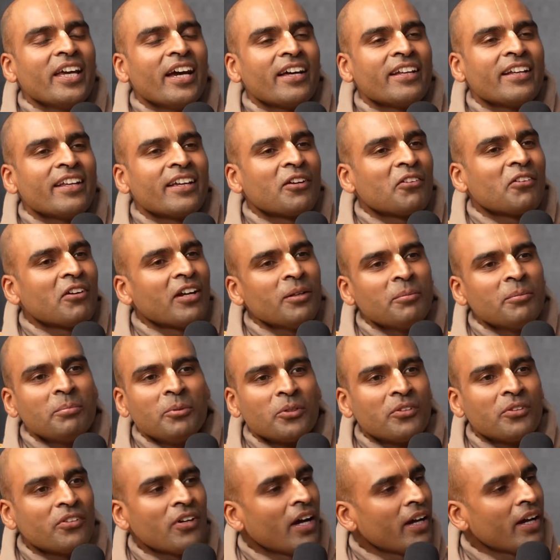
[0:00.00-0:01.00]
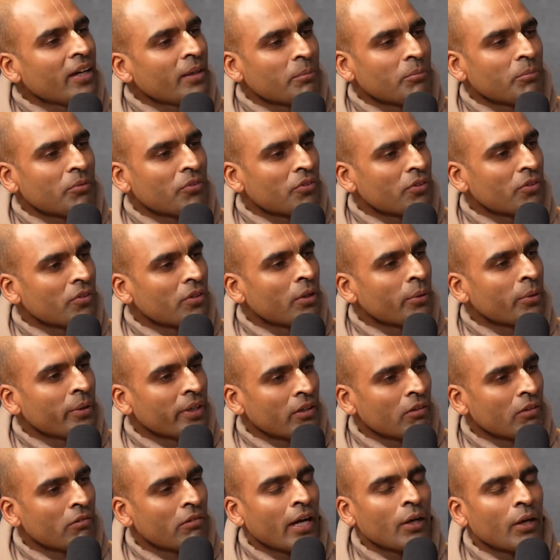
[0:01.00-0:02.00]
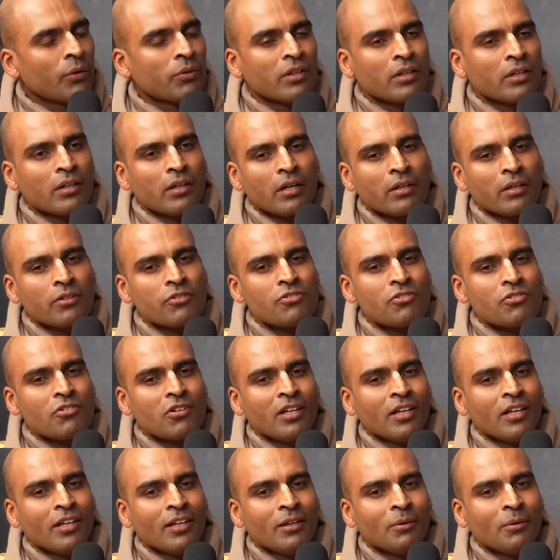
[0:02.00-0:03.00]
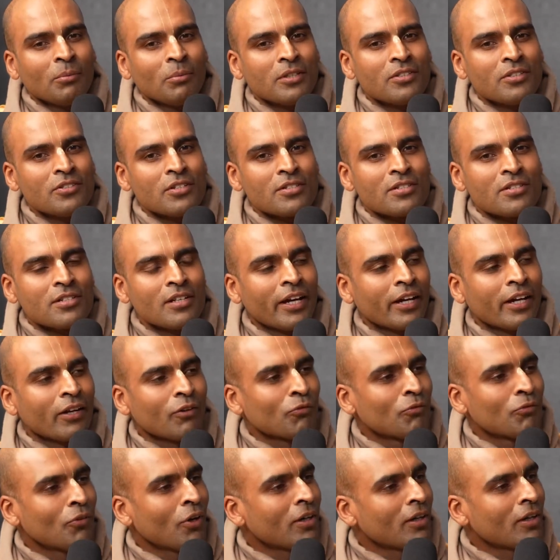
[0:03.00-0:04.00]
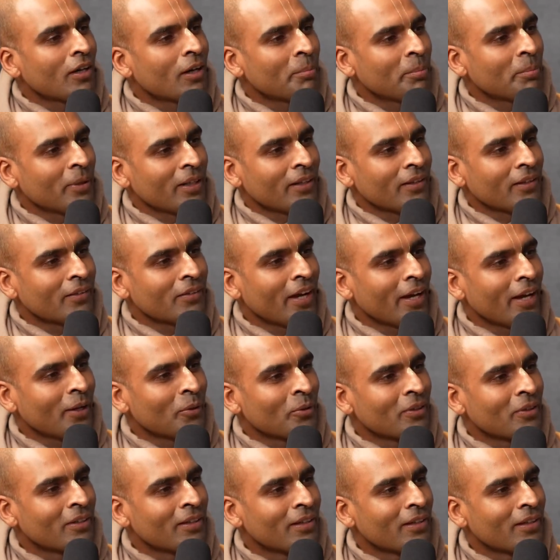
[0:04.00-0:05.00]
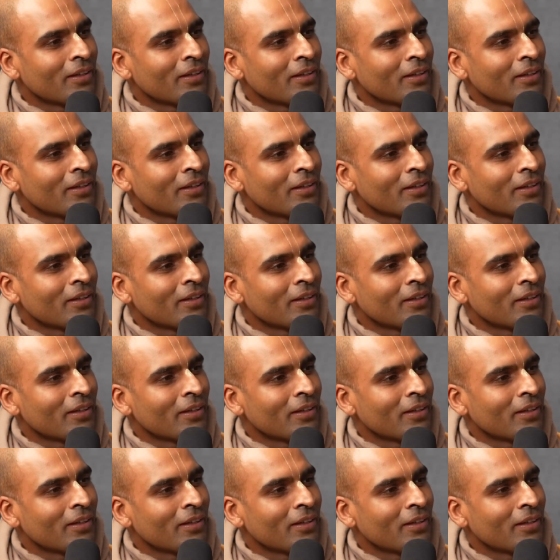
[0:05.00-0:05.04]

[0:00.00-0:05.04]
had incredible times going around the country. We'd just like rock up in a town.